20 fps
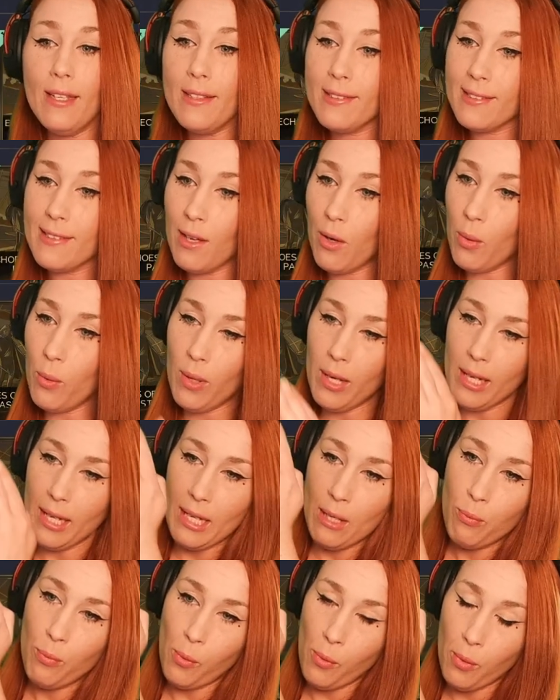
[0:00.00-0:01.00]
So
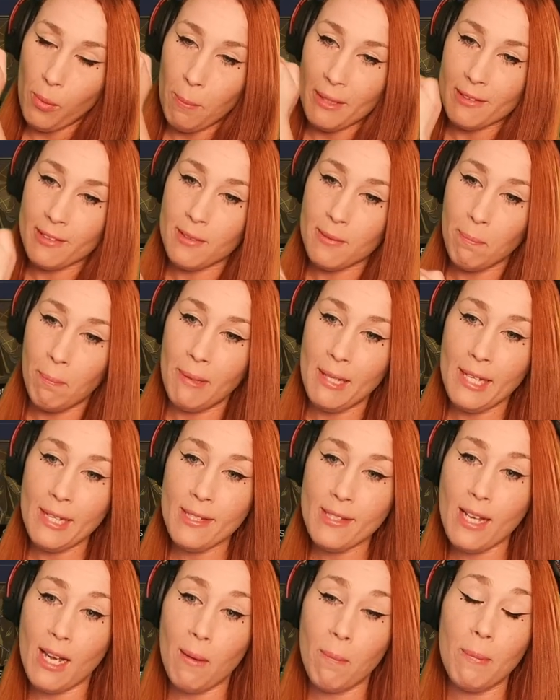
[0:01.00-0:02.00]
it will be
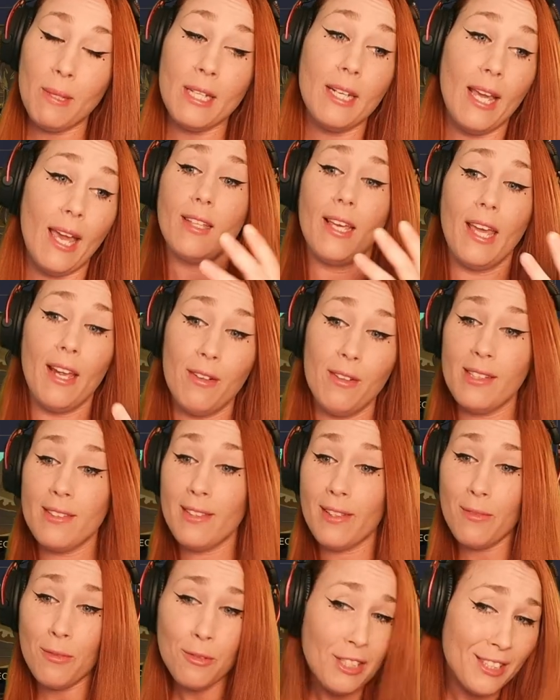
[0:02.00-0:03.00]
split up in areas
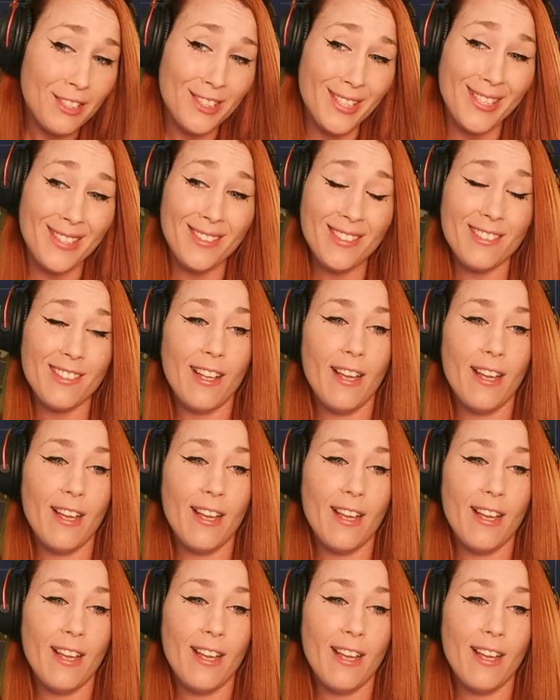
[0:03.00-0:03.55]
and regions.